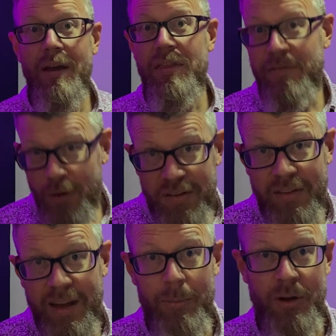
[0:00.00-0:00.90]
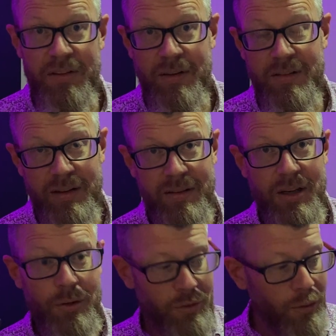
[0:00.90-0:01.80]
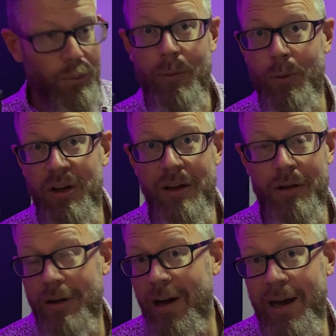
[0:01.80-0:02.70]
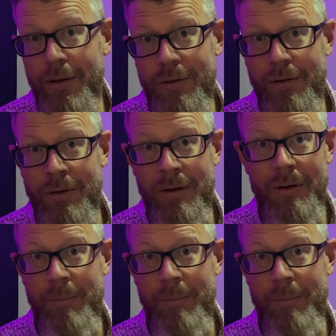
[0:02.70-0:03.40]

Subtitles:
The first thing I'm going to suggest that you do when working on your high notes on